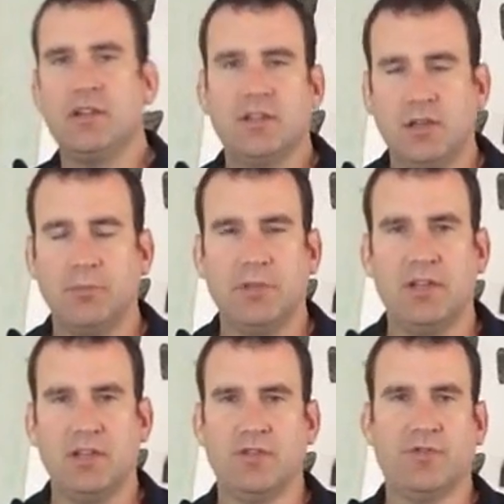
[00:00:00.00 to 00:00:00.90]
a little
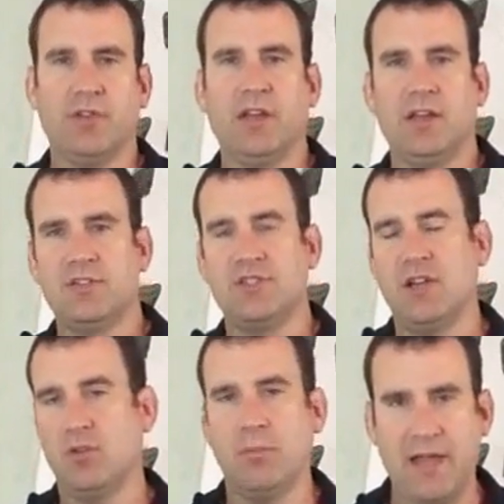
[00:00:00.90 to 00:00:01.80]
bit of
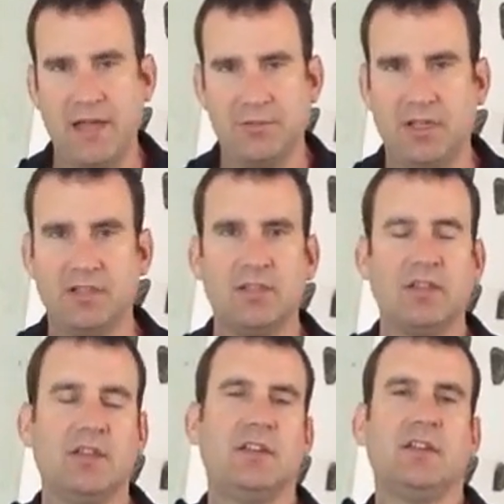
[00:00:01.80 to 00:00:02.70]
general back pain.
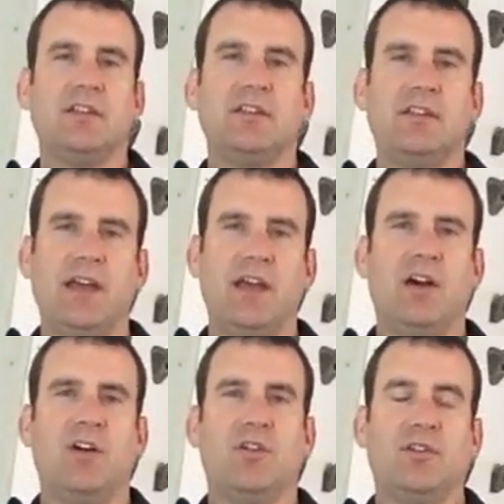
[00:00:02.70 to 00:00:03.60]

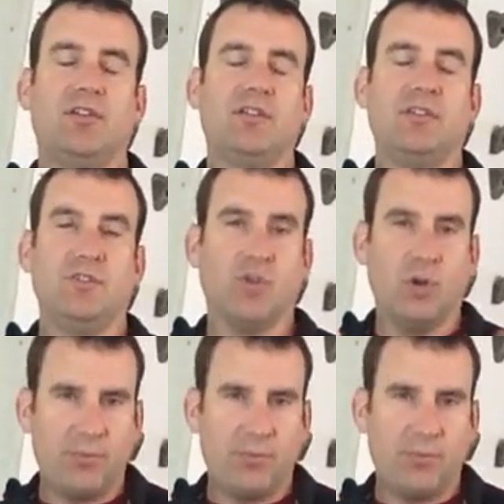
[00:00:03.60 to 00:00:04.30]
Now, you're